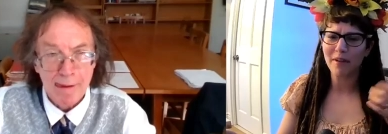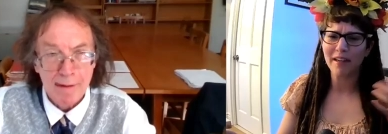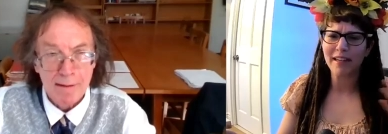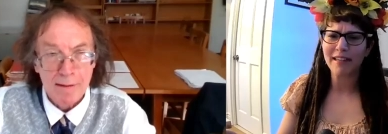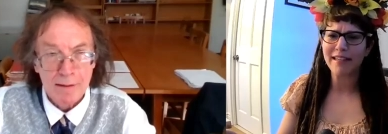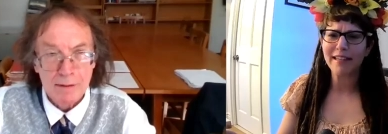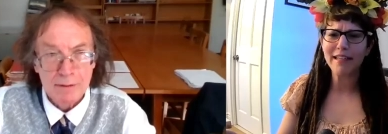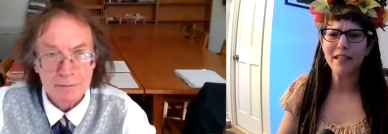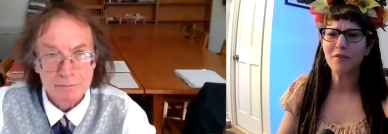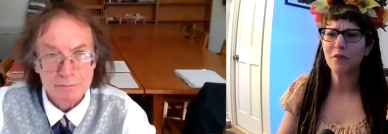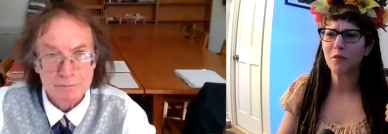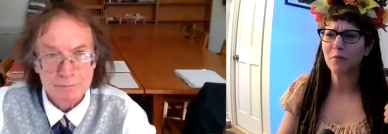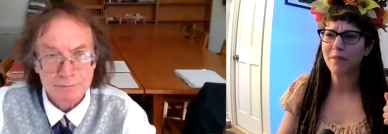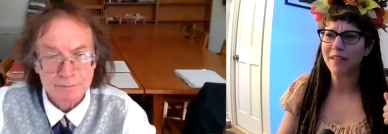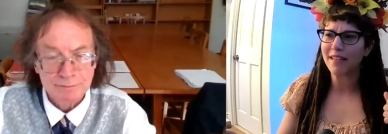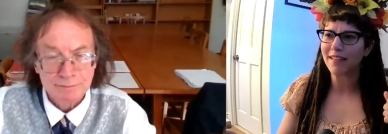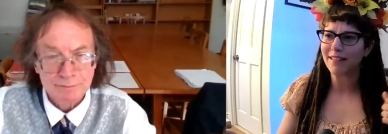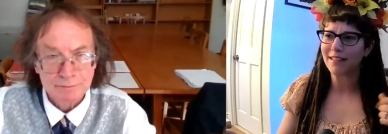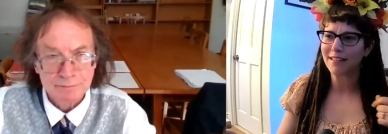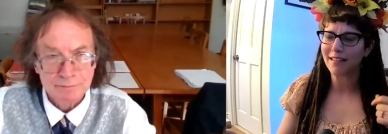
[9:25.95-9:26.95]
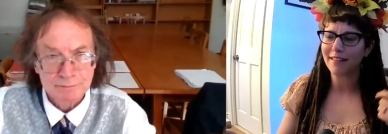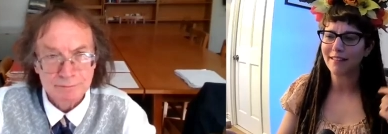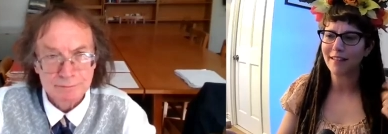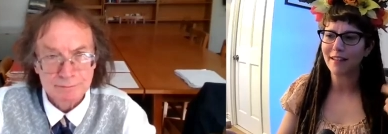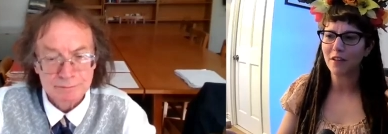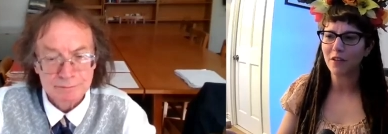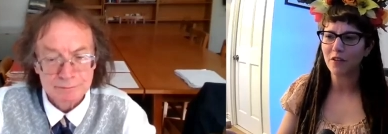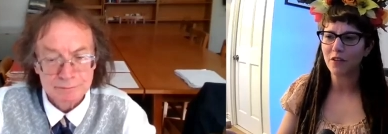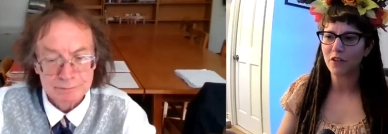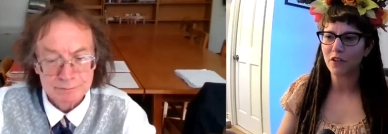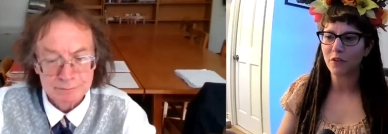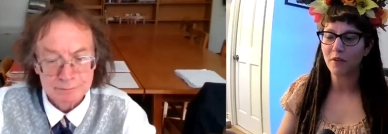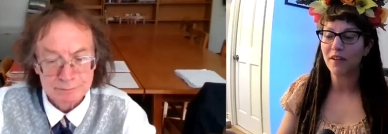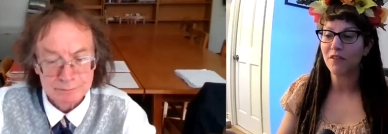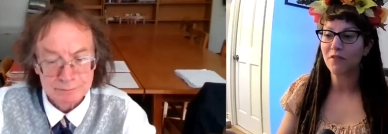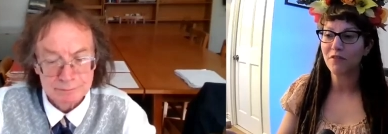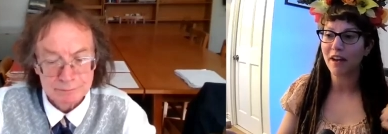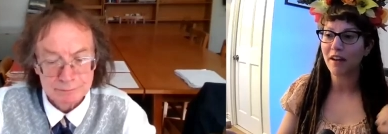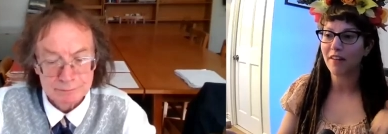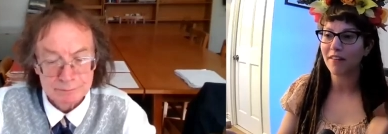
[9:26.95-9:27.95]
Speaker 1: by evil means, and then
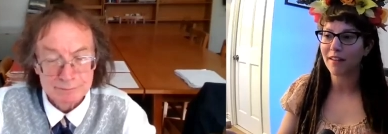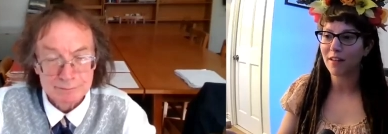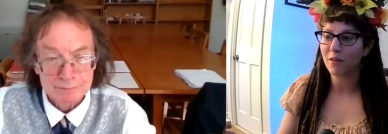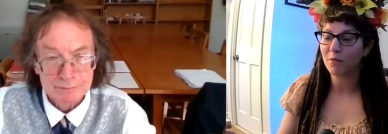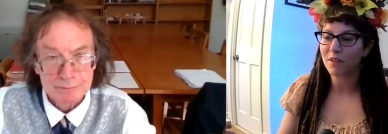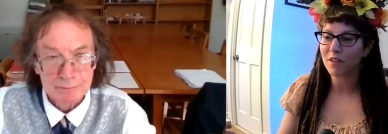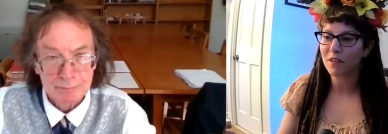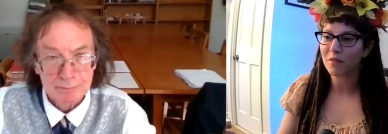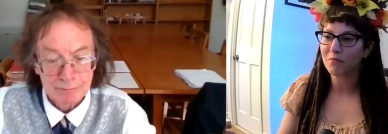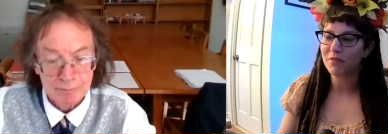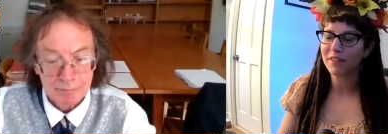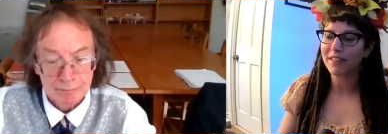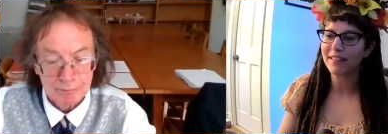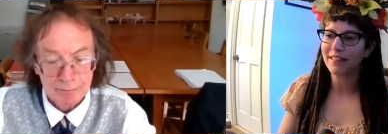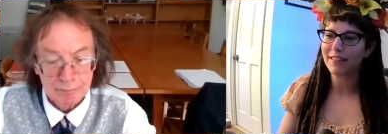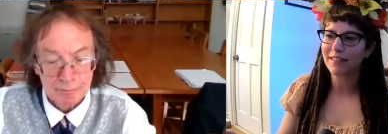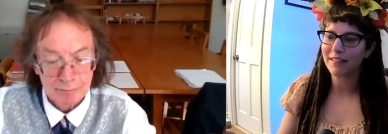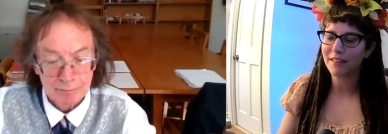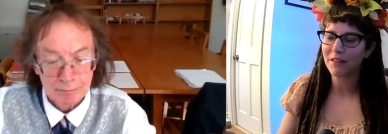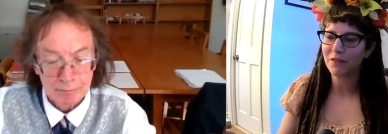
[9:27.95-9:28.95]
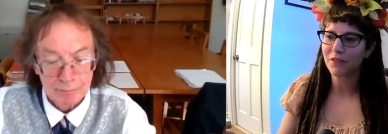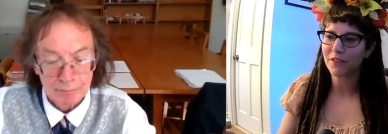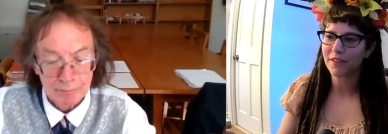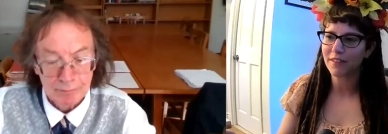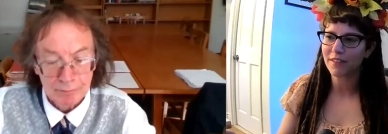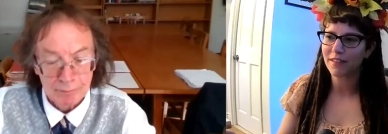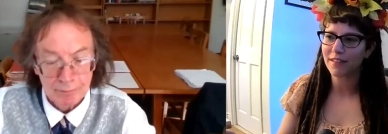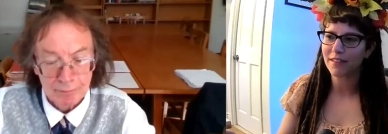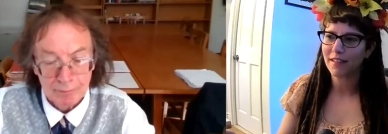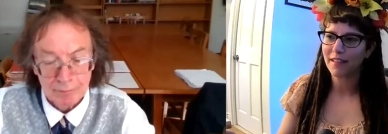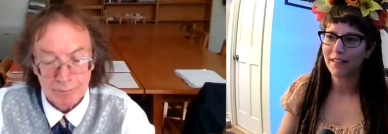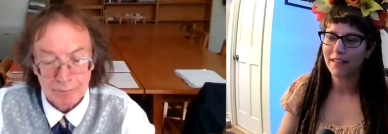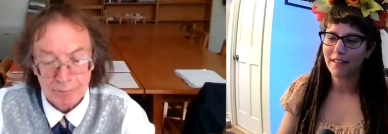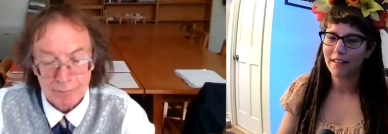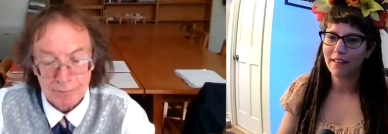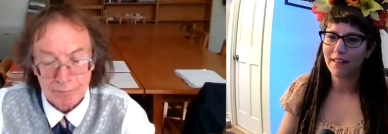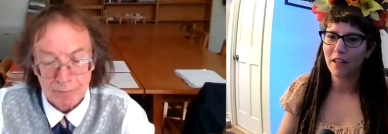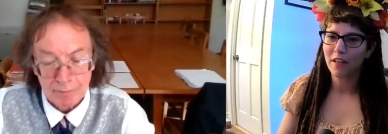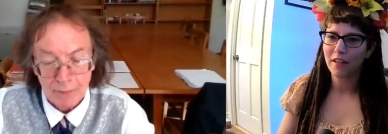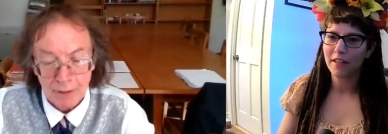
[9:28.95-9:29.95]
you had found that it was completely different
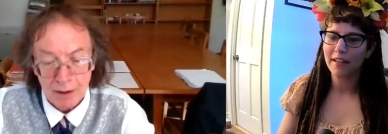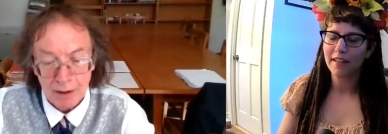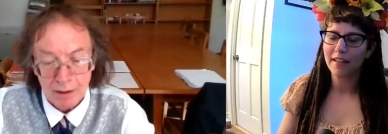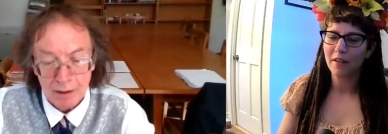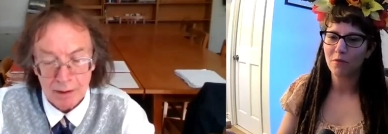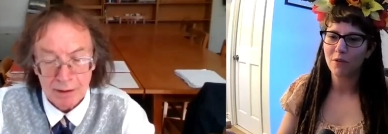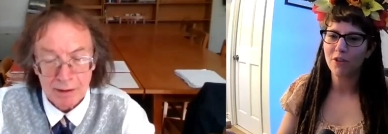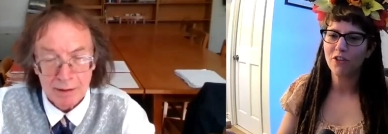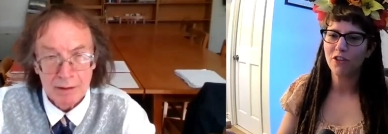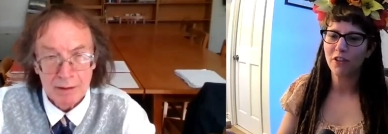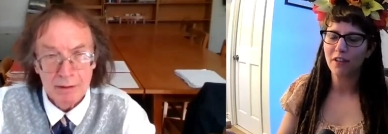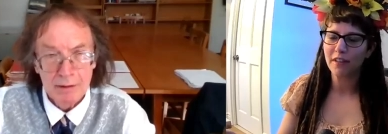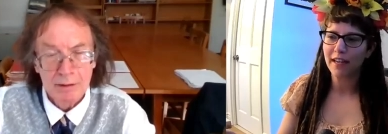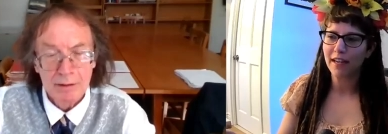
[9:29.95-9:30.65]
than the original